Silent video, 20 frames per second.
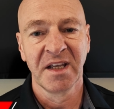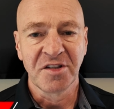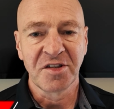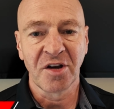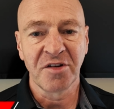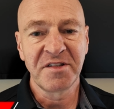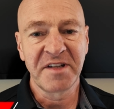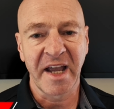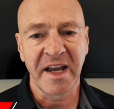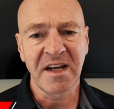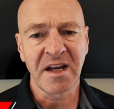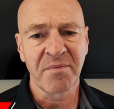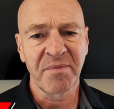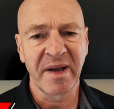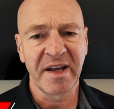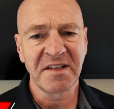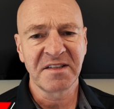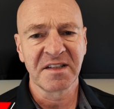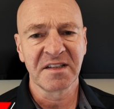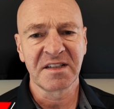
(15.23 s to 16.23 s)
So
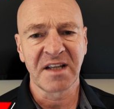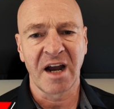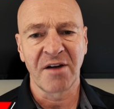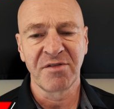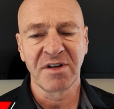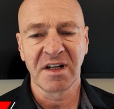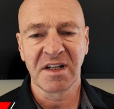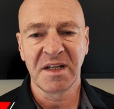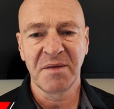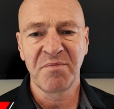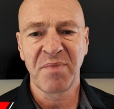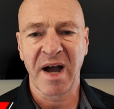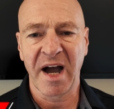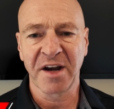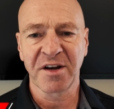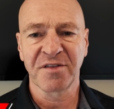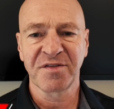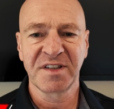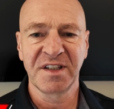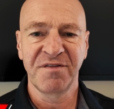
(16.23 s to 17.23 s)
databases are really
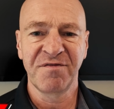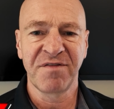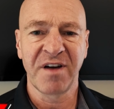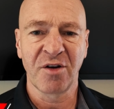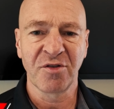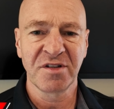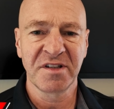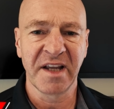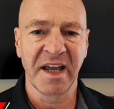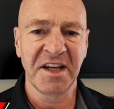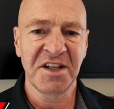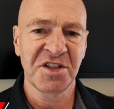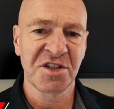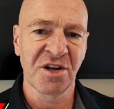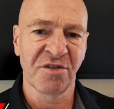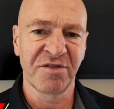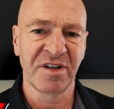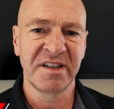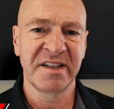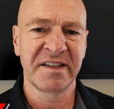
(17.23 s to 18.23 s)
part of the
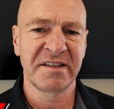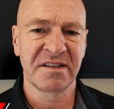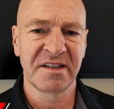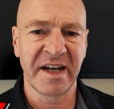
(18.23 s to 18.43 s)
foundation of a